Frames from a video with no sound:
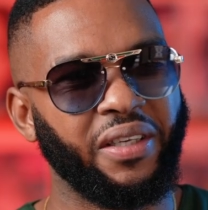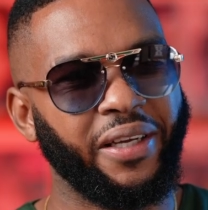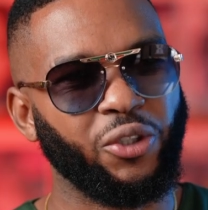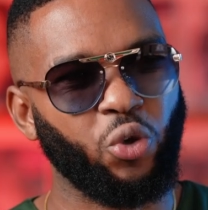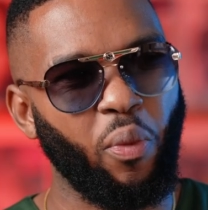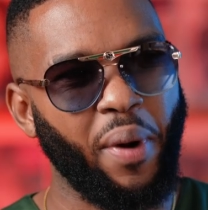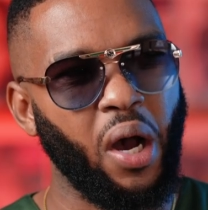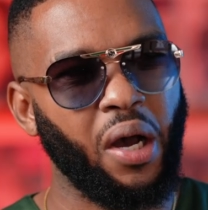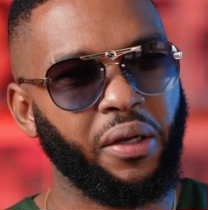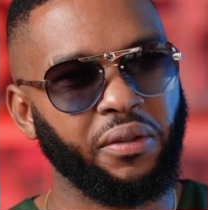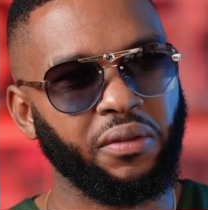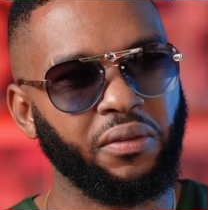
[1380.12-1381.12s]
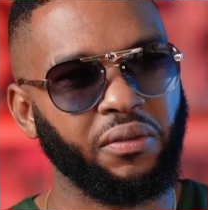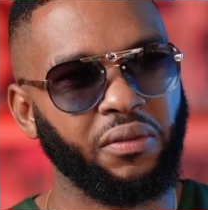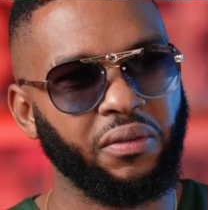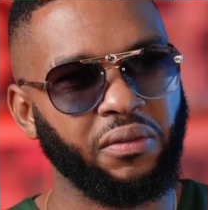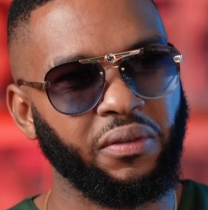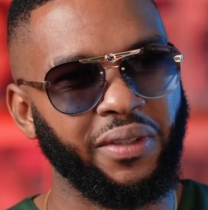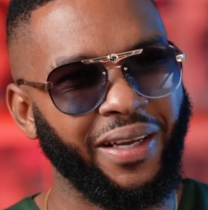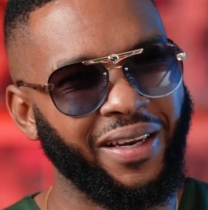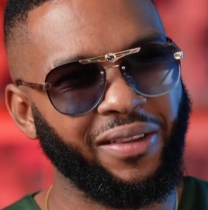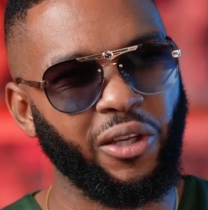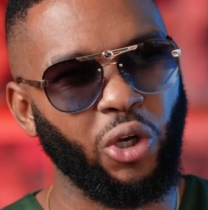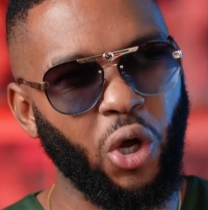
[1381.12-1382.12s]
Escobar,
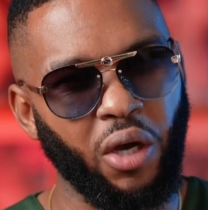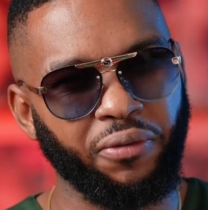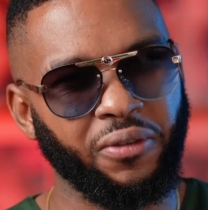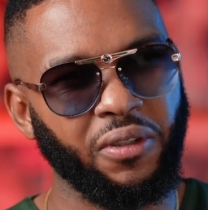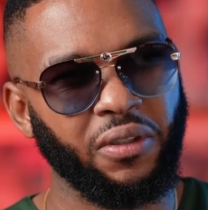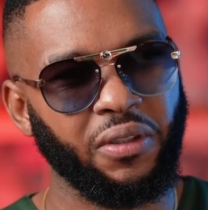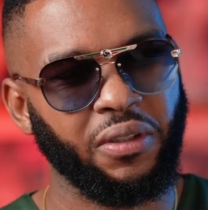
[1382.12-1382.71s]
and at the Loft."